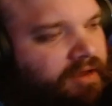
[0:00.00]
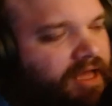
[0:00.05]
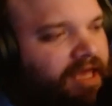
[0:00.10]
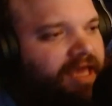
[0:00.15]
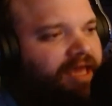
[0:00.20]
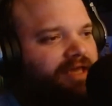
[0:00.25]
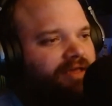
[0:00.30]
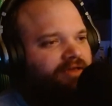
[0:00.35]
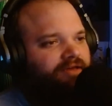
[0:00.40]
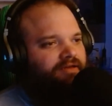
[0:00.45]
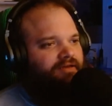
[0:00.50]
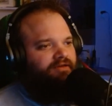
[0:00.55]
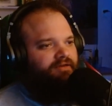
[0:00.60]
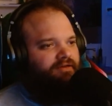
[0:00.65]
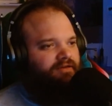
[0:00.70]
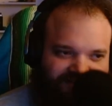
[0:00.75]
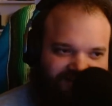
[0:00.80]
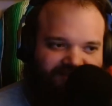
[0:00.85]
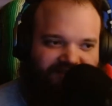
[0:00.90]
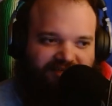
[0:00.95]
Hey,
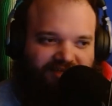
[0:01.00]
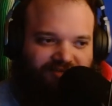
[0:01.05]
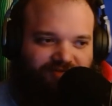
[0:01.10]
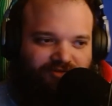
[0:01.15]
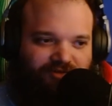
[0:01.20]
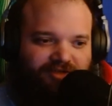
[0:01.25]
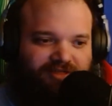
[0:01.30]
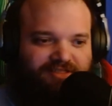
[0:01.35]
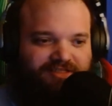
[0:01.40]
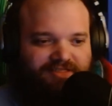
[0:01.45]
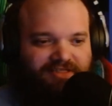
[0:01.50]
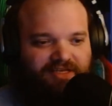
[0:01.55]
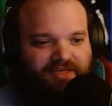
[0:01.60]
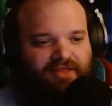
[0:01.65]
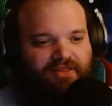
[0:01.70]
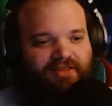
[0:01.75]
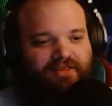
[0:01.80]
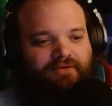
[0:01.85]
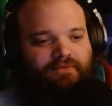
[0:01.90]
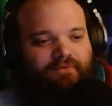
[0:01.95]
tonight, friends,
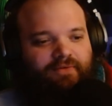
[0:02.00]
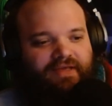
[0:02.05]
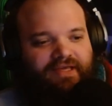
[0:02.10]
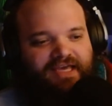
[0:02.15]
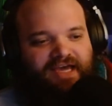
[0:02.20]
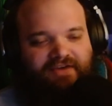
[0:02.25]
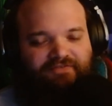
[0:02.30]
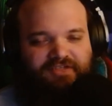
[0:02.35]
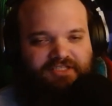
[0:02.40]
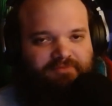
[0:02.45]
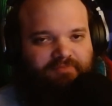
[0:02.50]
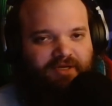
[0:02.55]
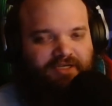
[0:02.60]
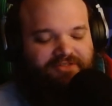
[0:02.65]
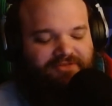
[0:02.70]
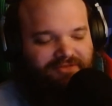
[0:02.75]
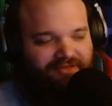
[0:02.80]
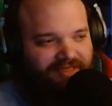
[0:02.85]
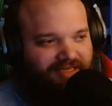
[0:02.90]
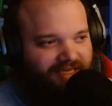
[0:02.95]
we have a
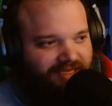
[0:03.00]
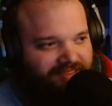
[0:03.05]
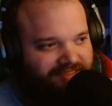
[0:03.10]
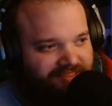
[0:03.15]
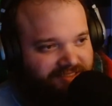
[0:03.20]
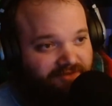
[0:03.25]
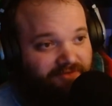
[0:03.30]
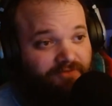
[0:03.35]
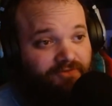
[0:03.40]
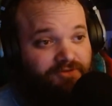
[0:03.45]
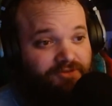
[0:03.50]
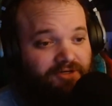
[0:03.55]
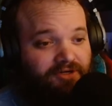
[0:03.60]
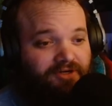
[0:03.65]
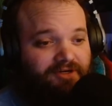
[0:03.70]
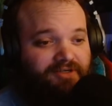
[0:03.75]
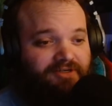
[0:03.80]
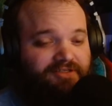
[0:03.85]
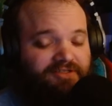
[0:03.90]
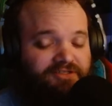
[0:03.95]
special guest for
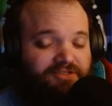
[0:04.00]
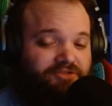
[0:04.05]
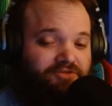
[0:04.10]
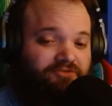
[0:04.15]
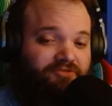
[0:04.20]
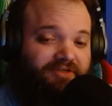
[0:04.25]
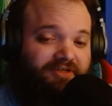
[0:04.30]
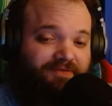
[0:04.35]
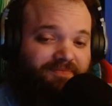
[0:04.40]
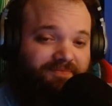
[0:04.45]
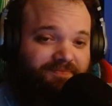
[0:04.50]
our stream.